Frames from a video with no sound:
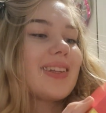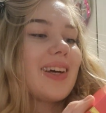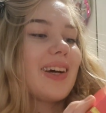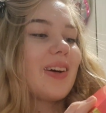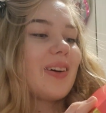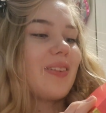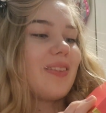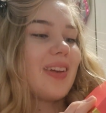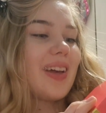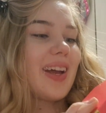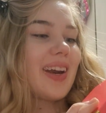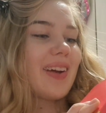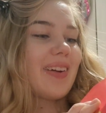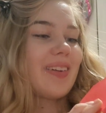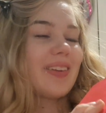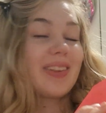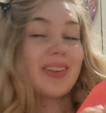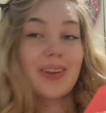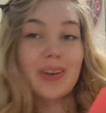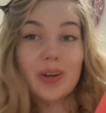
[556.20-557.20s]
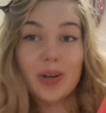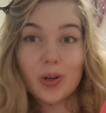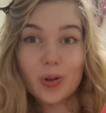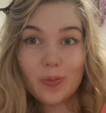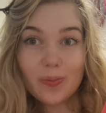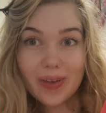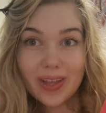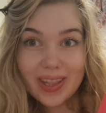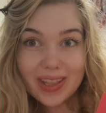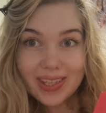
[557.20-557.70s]
So we are going to
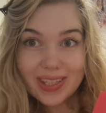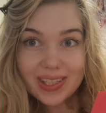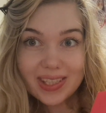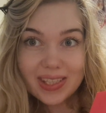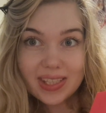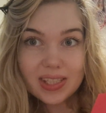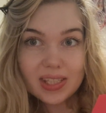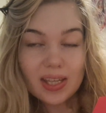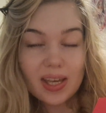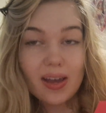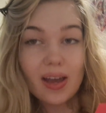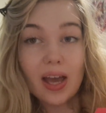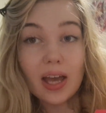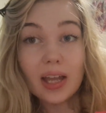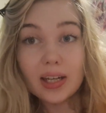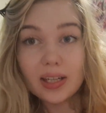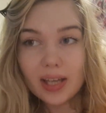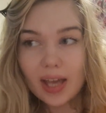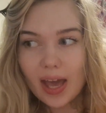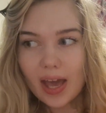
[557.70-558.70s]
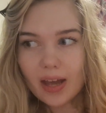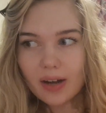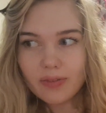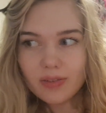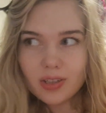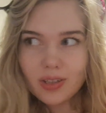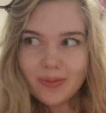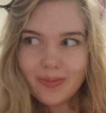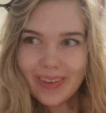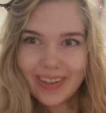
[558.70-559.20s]
open this and
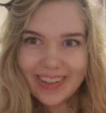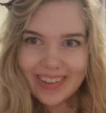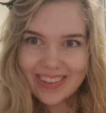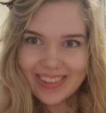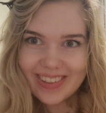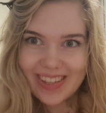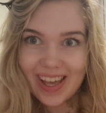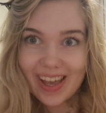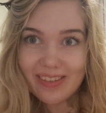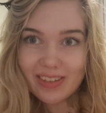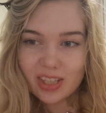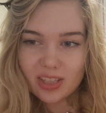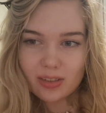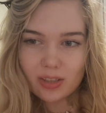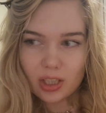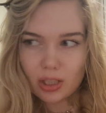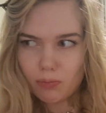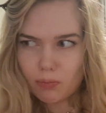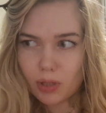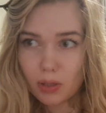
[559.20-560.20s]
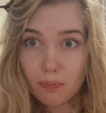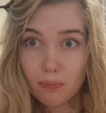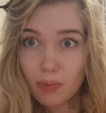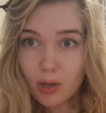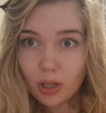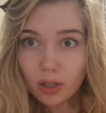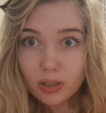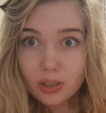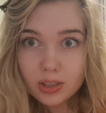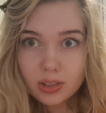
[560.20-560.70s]
careful because I want to keep the
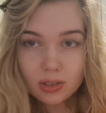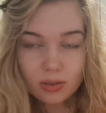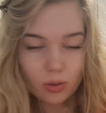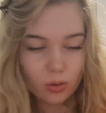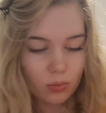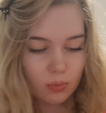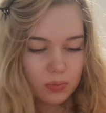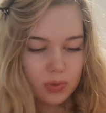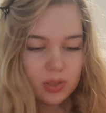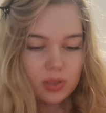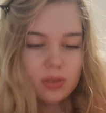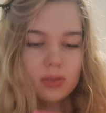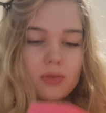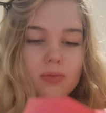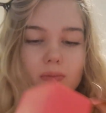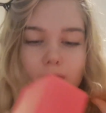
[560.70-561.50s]
box. Oops.